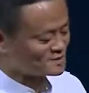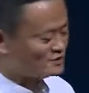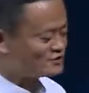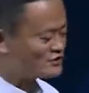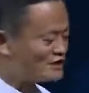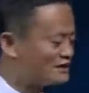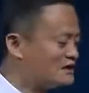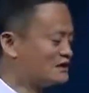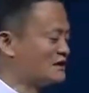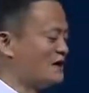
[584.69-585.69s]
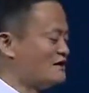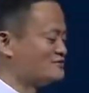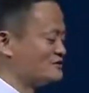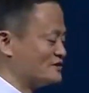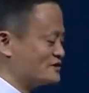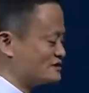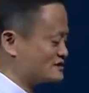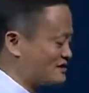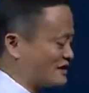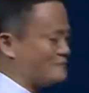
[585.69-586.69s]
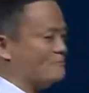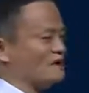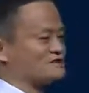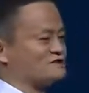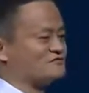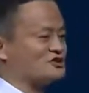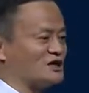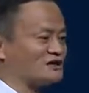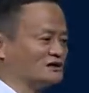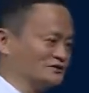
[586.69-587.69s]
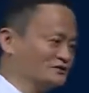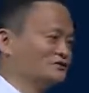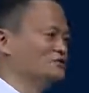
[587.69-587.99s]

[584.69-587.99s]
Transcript: He said, life is like a box of chocolate.